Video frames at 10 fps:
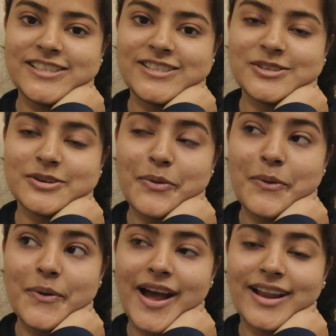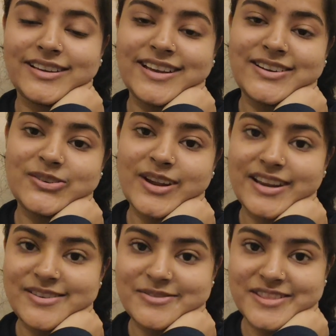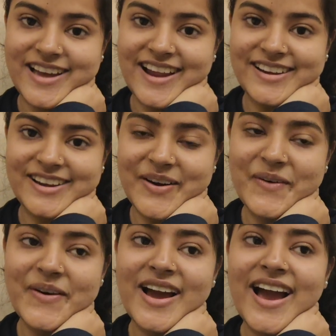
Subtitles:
just go and get ready for that now.